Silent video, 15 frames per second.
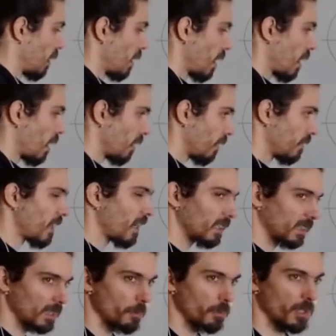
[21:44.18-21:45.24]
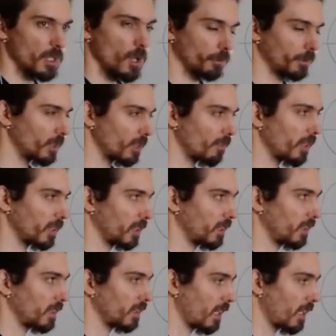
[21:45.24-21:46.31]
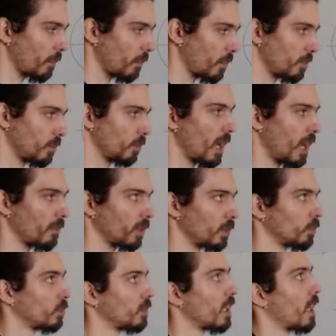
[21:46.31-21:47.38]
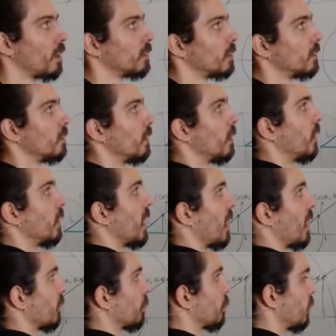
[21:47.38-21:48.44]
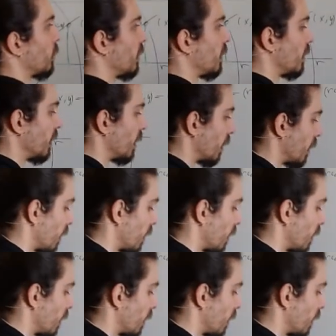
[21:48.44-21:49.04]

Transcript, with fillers: Uh, there is some key observations that I want to I want to tell you. I will put it here.